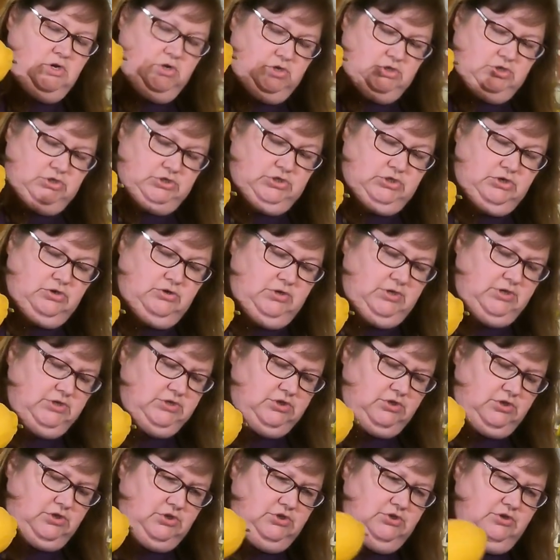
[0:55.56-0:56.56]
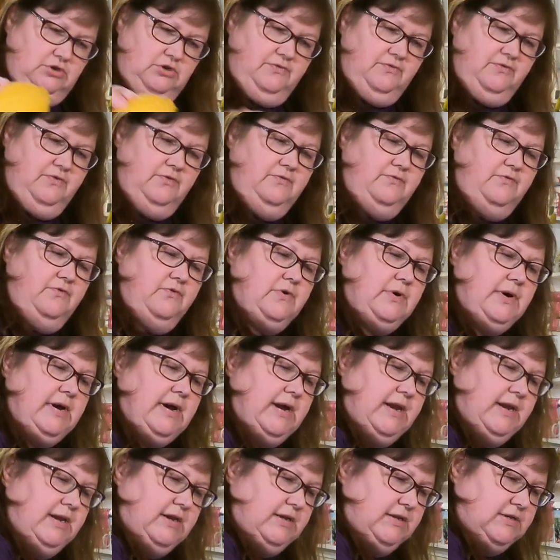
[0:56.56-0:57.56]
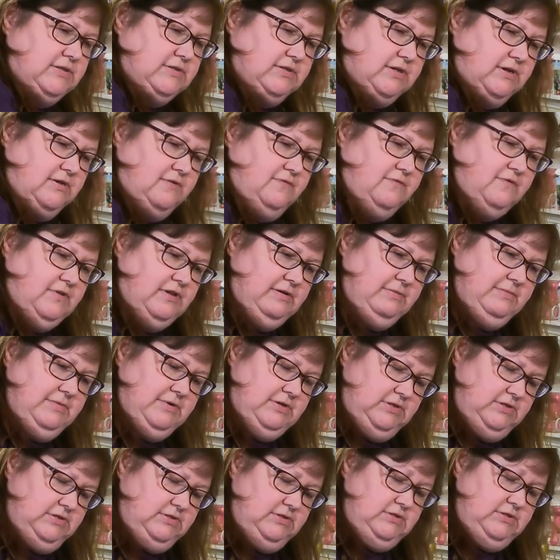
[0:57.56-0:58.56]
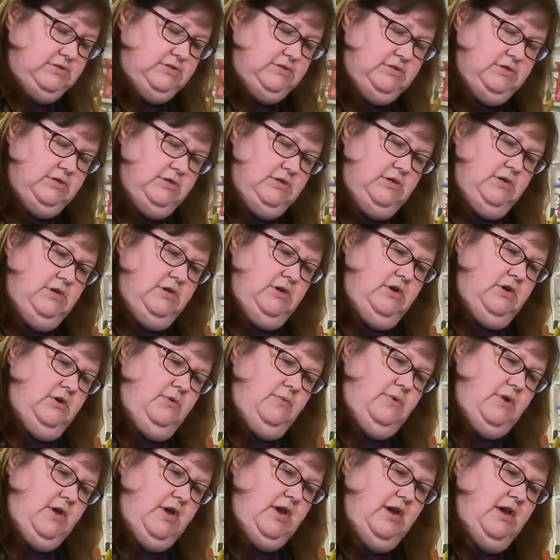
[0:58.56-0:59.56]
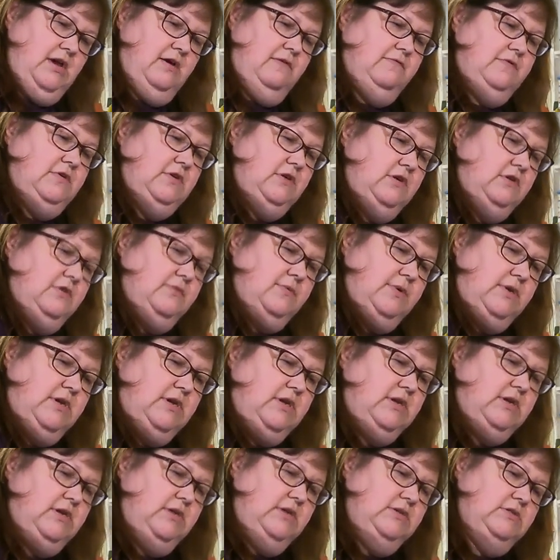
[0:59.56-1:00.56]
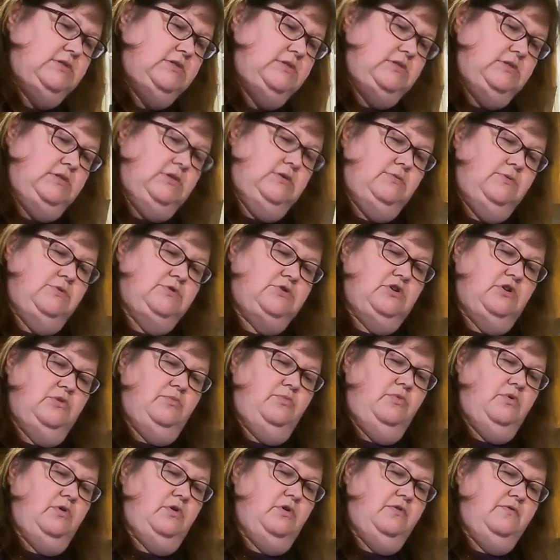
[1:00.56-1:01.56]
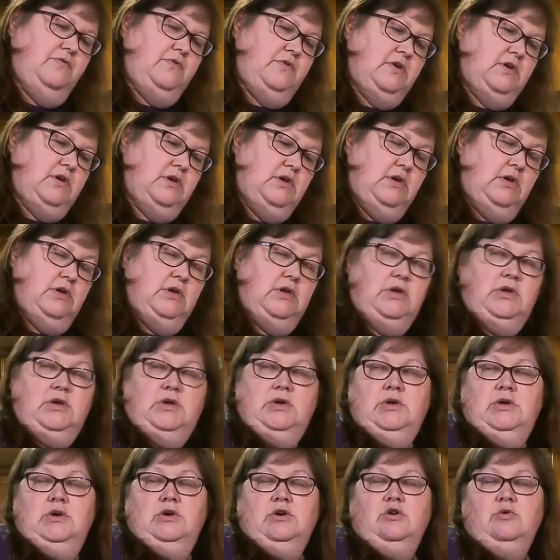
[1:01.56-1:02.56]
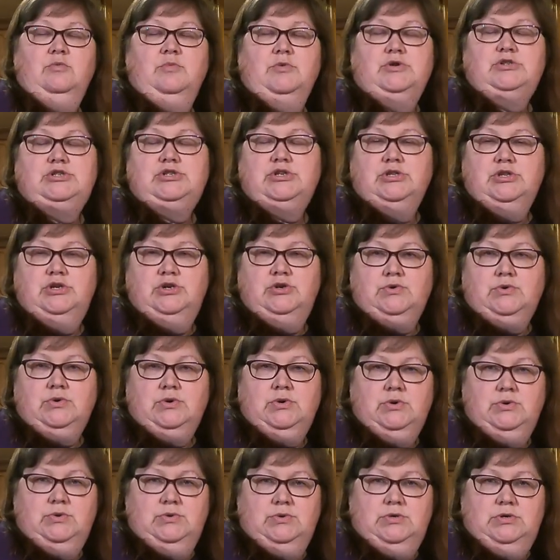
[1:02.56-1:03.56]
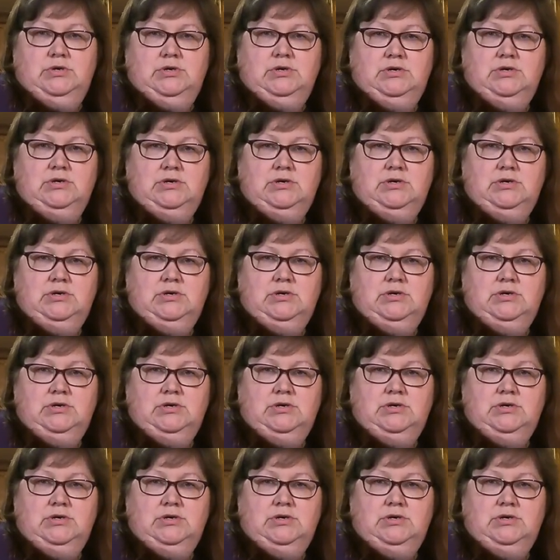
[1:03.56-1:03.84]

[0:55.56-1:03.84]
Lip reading: So these are the two different varieties of lemons. We have the Eurekas, which are more of the commercially grown